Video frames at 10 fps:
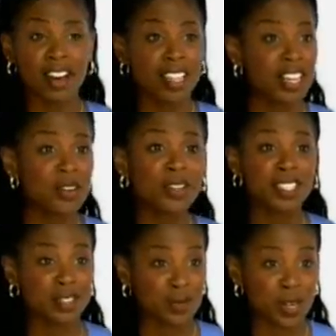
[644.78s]
All I know
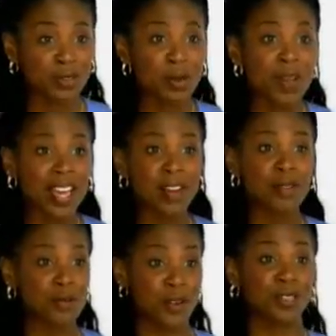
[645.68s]
is that it worked for me, and
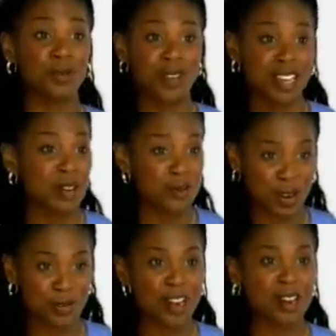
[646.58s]
if it works for me, it can
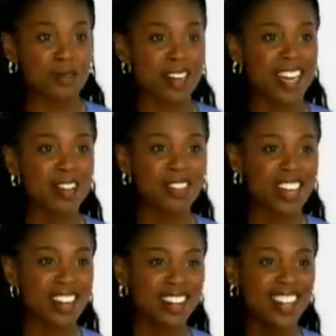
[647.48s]
work for anyone out
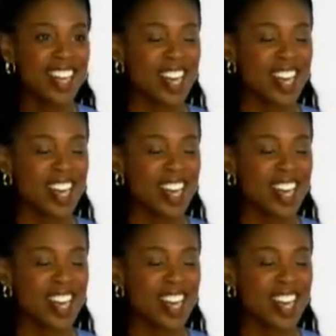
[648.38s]
there.